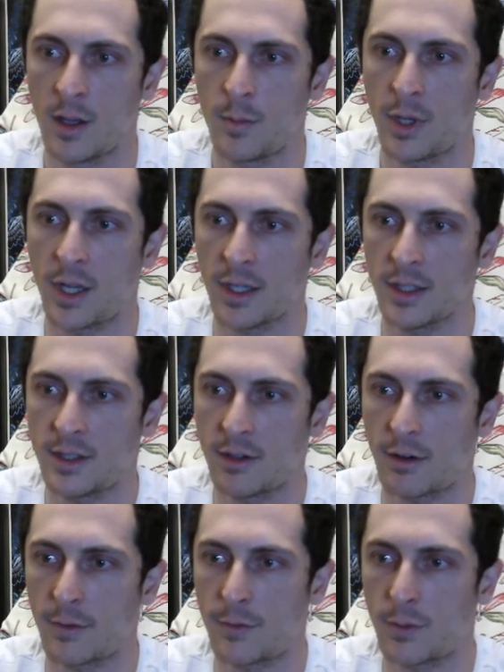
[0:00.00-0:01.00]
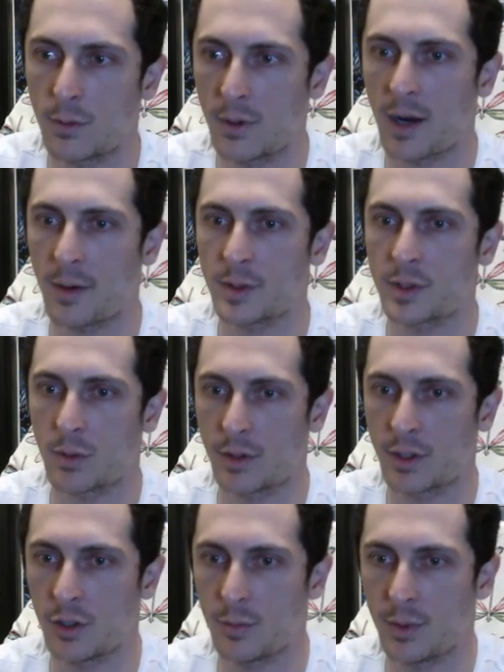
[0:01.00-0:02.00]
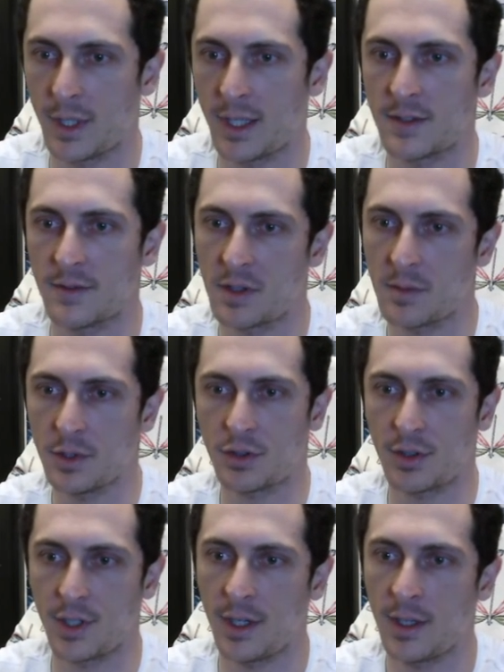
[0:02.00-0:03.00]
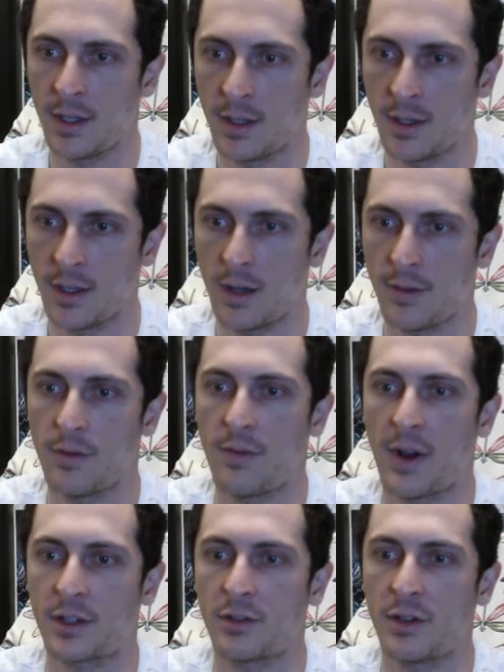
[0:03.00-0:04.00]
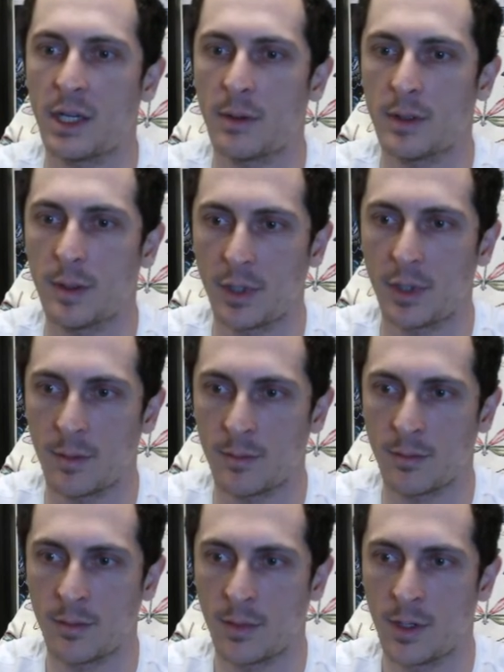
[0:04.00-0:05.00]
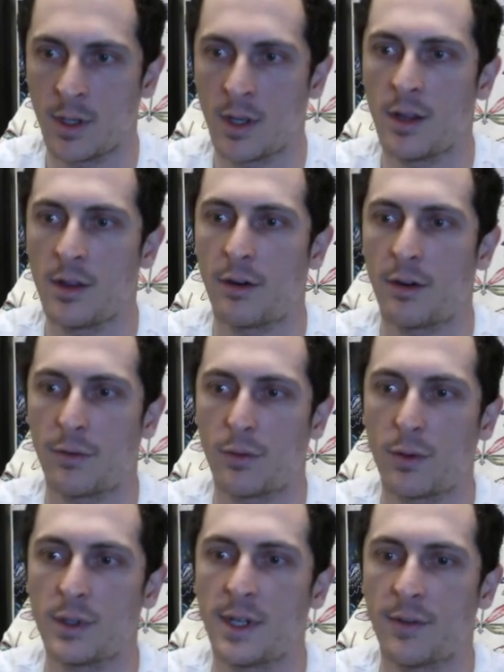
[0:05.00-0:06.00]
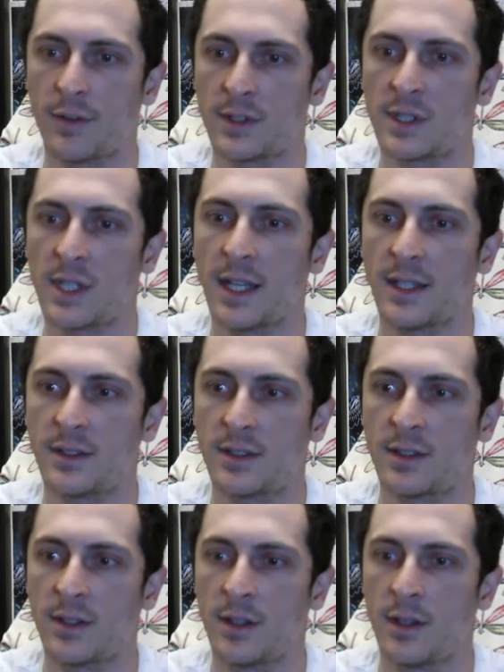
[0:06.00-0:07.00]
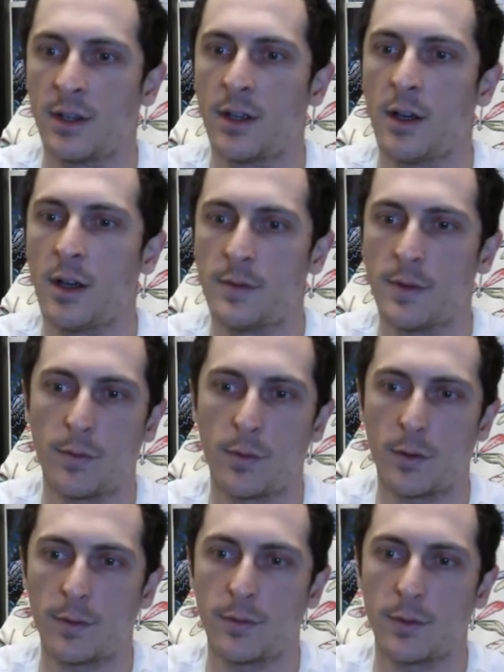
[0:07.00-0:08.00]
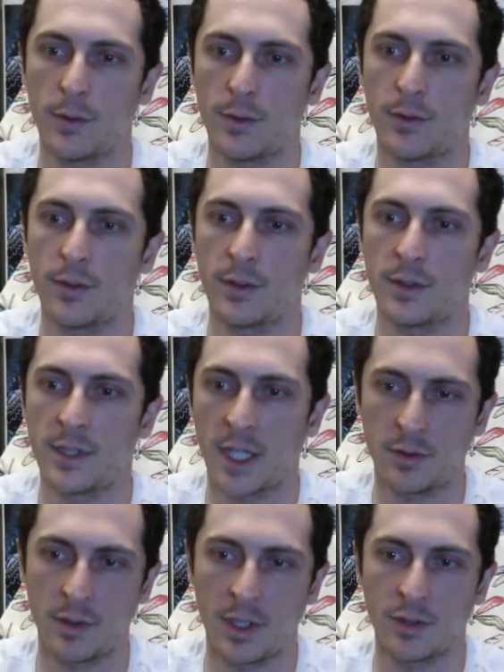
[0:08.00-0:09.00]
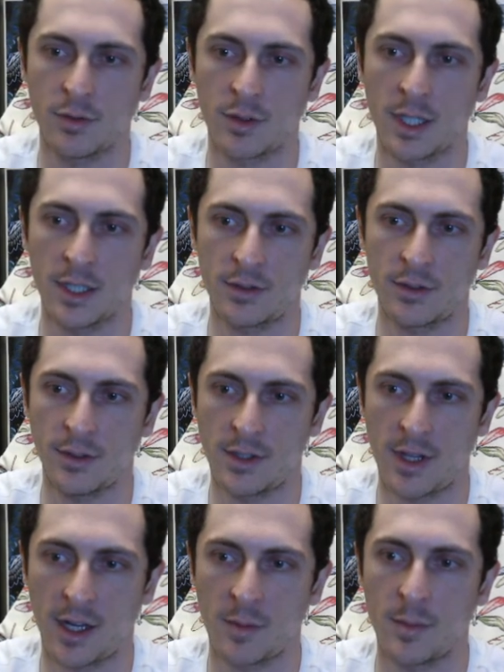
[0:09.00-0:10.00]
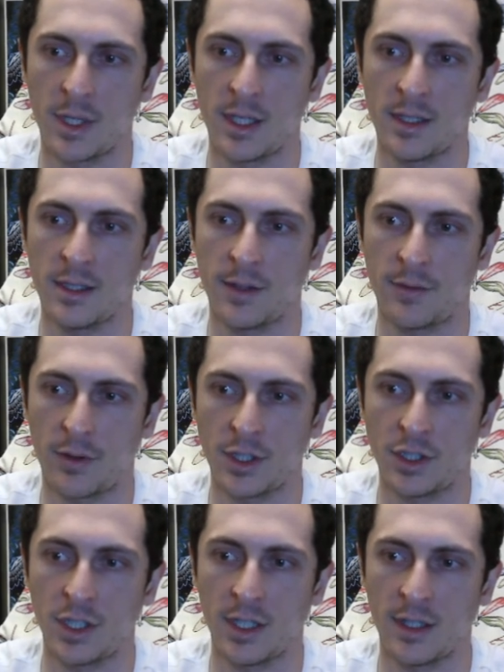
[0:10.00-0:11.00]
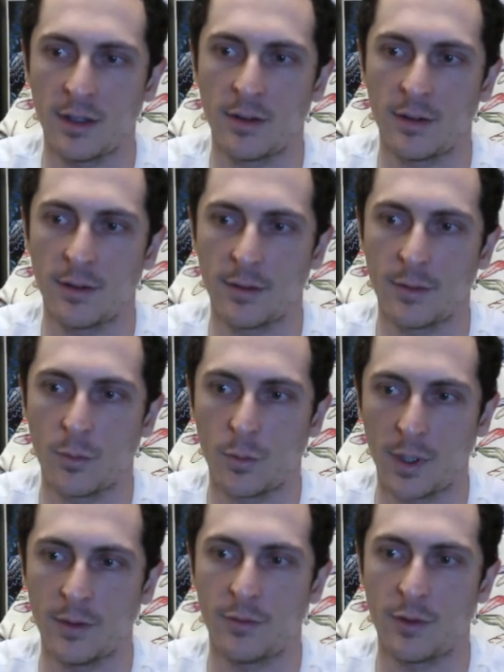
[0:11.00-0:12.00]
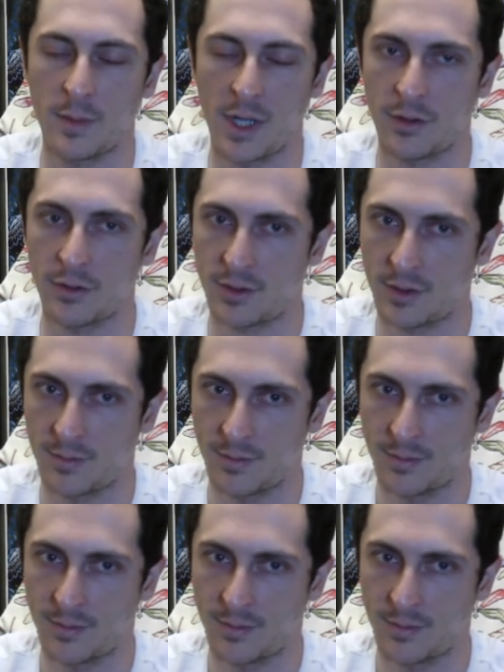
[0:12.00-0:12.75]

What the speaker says: Because there are 4 equatorial planes of symmetry of the vector equilibrium, there are 4 different sets of the 4-fold tetrahedral clusters that can be differentiated one from the others.